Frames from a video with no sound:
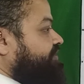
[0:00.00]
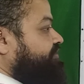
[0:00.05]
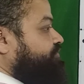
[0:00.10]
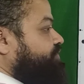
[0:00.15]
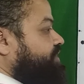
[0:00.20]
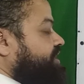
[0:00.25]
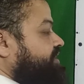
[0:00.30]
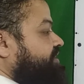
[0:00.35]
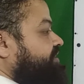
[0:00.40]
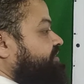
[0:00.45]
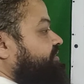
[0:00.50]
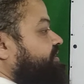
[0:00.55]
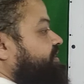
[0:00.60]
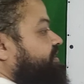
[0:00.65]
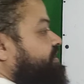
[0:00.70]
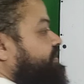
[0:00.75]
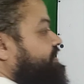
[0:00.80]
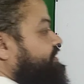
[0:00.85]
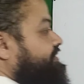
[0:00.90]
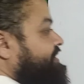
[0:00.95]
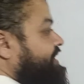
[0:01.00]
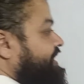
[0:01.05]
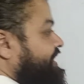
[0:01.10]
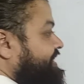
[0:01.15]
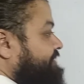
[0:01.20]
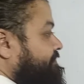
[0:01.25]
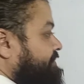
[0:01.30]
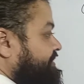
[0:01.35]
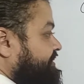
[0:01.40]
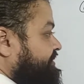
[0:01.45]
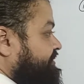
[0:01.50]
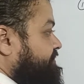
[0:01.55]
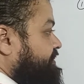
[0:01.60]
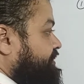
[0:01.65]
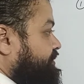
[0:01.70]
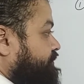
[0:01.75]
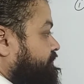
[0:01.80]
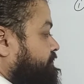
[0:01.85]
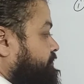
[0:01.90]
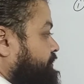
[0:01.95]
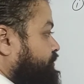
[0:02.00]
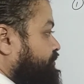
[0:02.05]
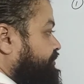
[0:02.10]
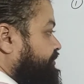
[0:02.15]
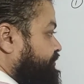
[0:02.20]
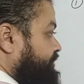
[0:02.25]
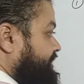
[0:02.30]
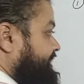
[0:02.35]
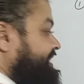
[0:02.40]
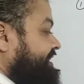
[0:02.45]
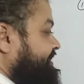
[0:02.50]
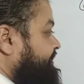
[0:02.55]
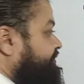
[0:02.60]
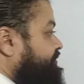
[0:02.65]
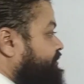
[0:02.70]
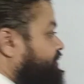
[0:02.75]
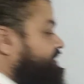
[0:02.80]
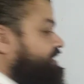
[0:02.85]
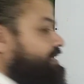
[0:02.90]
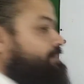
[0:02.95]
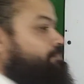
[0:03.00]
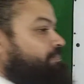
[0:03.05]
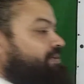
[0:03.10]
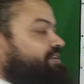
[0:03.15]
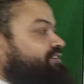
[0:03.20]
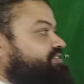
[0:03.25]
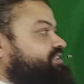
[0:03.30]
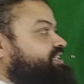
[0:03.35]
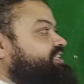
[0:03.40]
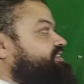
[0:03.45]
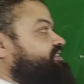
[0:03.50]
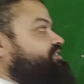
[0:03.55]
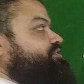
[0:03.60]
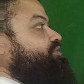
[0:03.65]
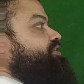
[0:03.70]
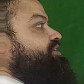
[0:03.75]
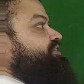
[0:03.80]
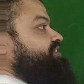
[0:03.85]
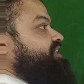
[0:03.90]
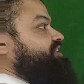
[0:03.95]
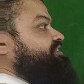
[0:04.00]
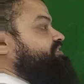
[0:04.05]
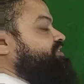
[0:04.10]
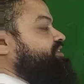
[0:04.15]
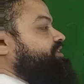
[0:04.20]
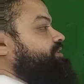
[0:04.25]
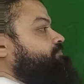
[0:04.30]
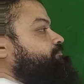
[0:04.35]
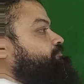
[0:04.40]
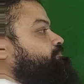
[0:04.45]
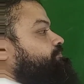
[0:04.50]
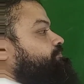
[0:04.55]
square is the unbiased estimator of mu square. It is not compulsory, it is not necessary.